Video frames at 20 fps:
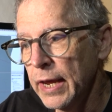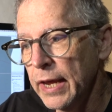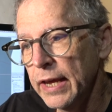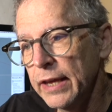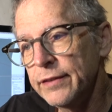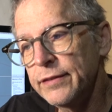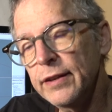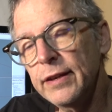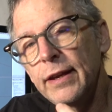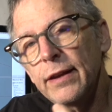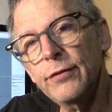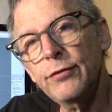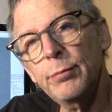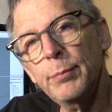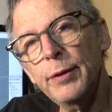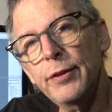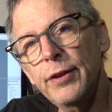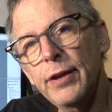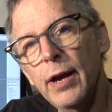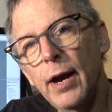is it gives
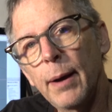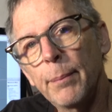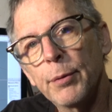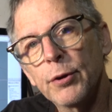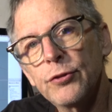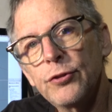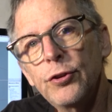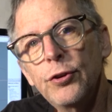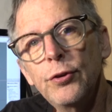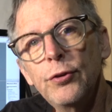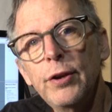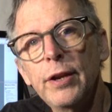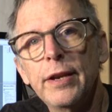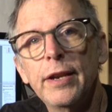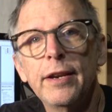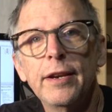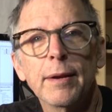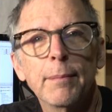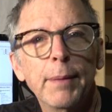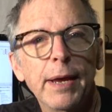me the
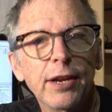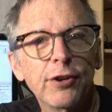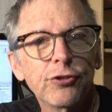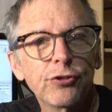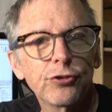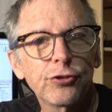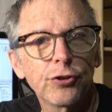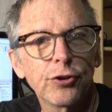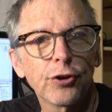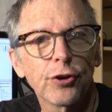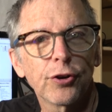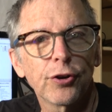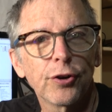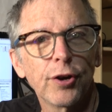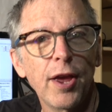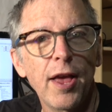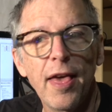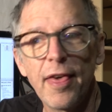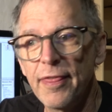opportunity to make sure